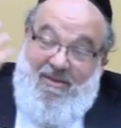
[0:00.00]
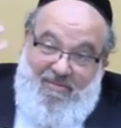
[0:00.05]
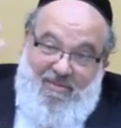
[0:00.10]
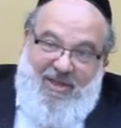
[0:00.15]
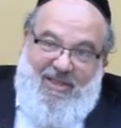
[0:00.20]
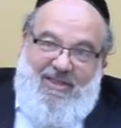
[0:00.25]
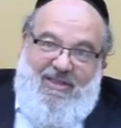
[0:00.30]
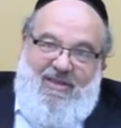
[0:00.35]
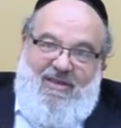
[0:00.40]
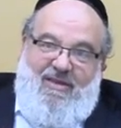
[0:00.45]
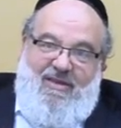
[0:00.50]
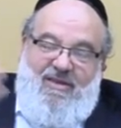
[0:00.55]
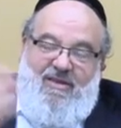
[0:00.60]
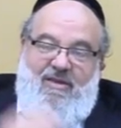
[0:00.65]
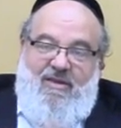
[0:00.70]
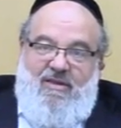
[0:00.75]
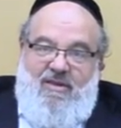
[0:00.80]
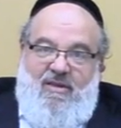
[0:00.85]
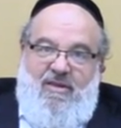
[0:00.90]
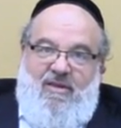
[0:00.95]
But
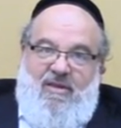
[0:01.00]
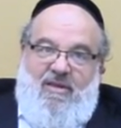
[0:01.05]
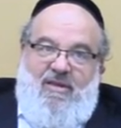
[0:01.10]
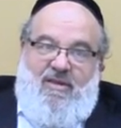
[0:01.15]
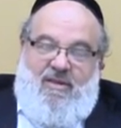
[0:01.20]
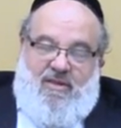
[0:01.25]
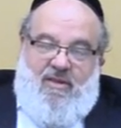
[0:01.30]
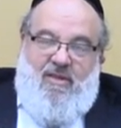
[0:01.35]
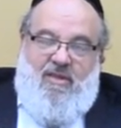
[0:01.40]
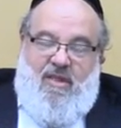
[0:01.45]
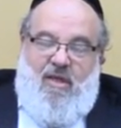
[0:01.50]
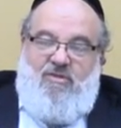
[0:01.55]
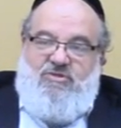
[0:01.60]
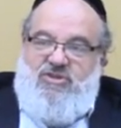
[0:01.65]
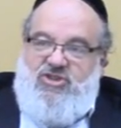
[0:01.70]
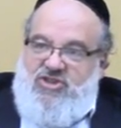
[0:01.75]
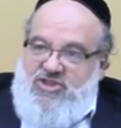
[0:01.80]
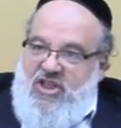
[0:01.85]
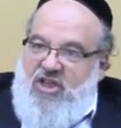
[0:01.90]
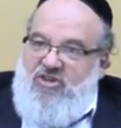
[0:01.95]
that
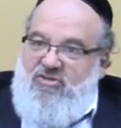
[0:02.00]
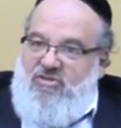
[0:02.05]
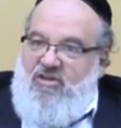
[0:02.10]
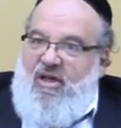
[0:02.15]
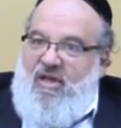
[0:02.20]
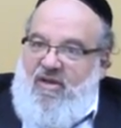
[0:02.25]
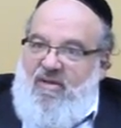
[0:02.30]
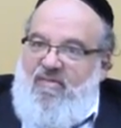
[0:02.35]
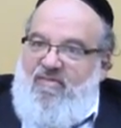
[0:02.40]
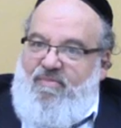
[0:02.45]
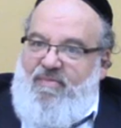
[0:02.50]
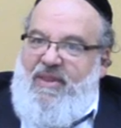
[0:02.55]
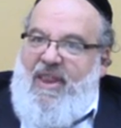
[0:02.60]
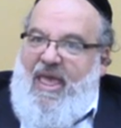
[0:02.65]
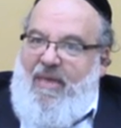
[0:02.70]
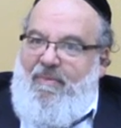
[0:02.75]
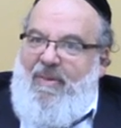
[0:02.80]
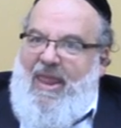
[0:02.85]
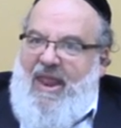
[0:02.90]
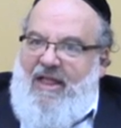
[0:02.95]
was a shtickle.
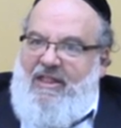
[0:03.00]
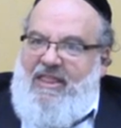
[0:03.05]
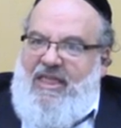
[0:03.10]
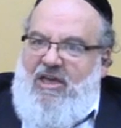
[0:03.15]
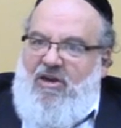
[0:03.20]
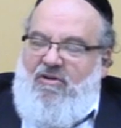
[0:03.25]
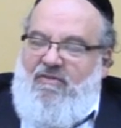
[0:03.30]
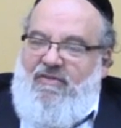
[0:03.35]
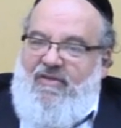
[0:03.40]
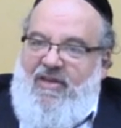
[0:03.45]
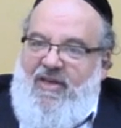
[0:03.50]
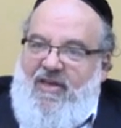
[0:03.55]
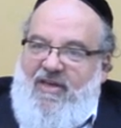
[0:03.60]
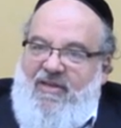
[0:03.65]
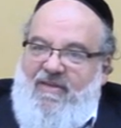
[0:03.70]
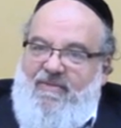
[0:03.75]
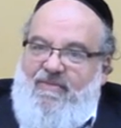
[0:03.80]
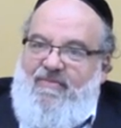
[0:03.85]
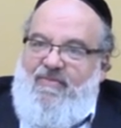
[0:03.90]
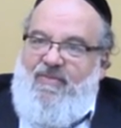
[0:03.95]
Ben Elio
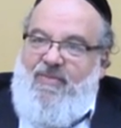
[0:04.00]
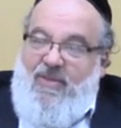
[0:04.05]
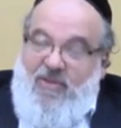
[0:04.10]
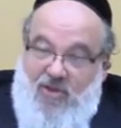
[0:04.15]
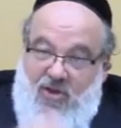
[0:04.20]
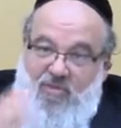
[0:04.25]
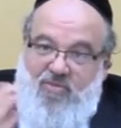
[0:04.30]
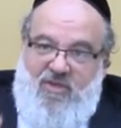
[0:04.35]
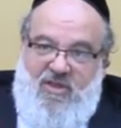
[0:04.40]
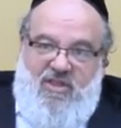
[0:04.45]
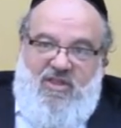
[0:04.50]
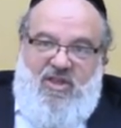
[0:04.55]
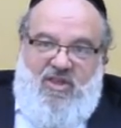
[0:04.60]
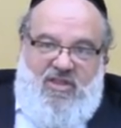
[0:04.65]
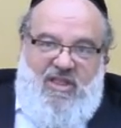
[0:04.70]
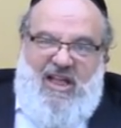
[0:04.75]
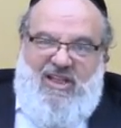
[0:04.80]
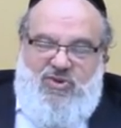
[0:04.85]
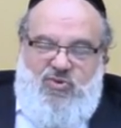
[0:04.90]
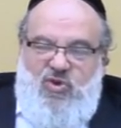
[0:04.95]
told me
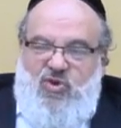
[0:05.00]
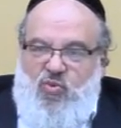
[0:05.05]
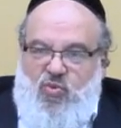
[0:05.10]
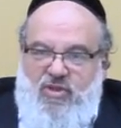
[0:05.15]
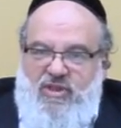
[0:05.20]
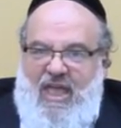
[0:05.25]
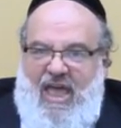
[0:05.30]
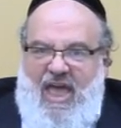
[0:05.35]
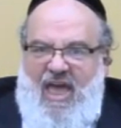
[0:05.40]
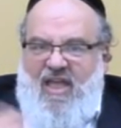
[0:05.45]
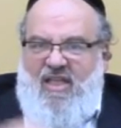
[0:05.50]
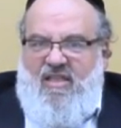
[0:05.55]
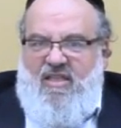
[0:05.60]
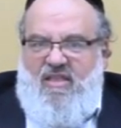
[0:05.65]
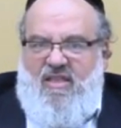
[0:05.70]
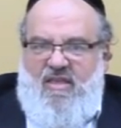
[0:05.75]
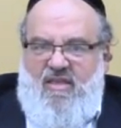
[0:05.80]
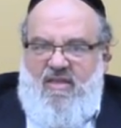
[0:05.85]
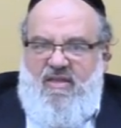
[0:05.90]
that's what he would have.